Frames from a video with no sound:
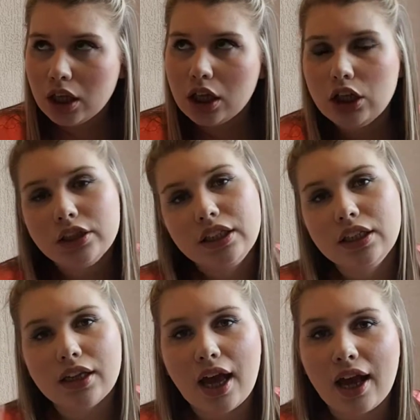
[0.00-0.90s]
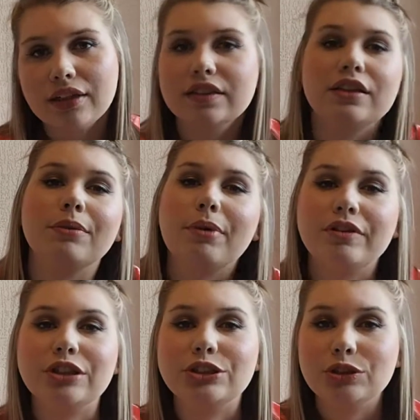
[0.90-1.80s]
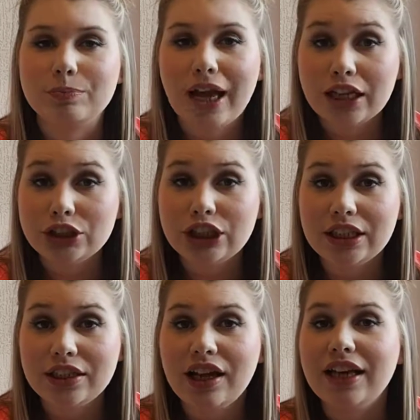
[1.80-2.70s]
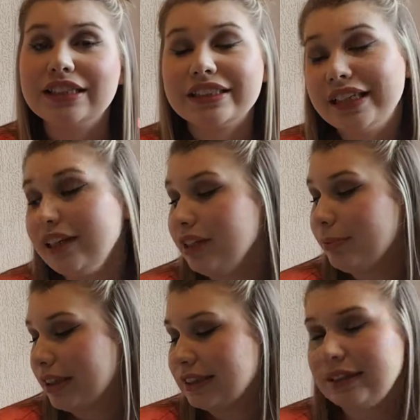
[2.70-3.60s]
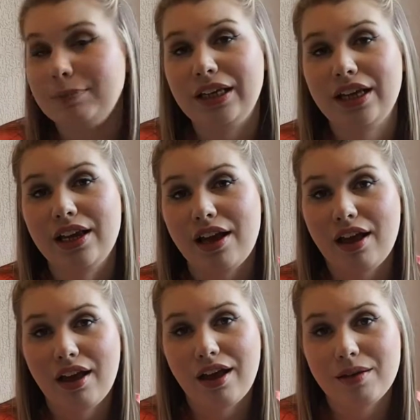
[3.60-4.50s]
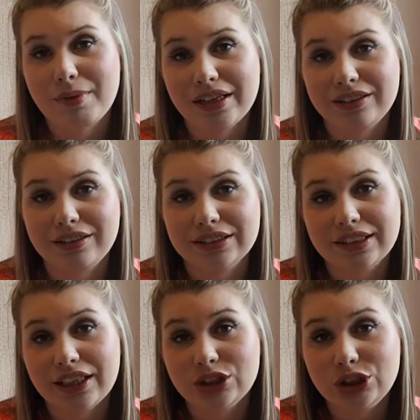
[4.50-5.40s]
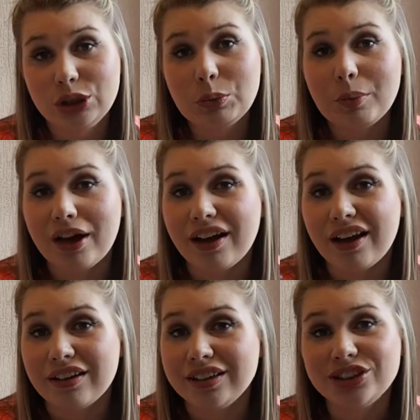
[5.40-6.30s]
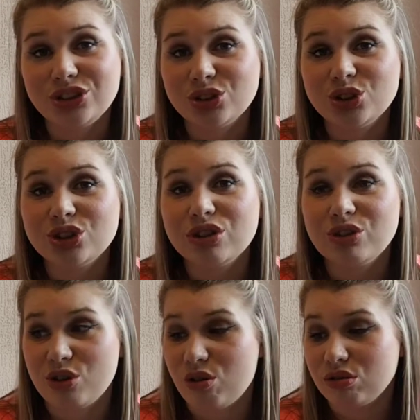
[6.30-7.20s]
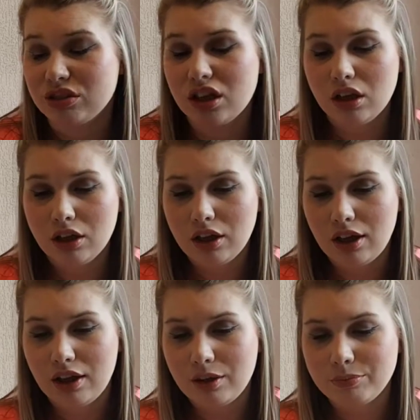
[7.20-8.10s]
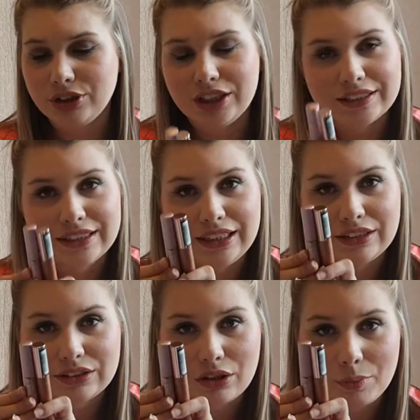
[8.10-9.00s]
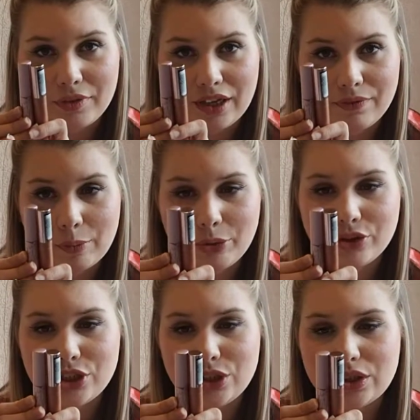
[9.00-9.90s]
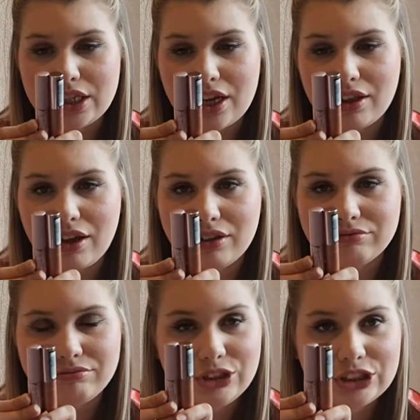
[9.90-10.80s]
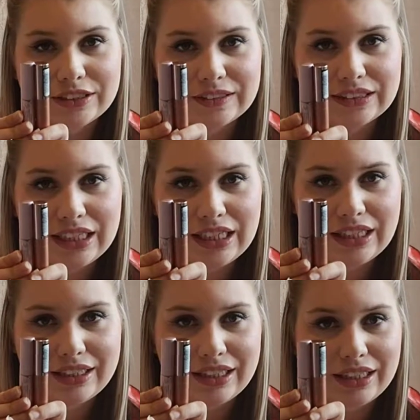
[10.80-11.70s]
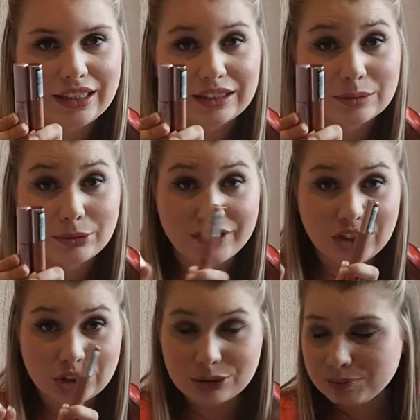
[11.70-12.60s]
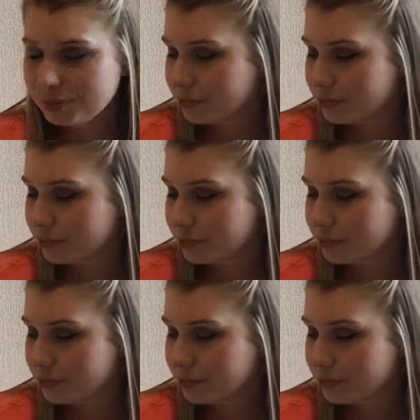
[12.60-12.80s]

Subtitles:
Looking at the American packaging, it's clearly meant to be a better than sex dupe, and it's just not. You can see the top set, if I put the two together, you can see the inspiration.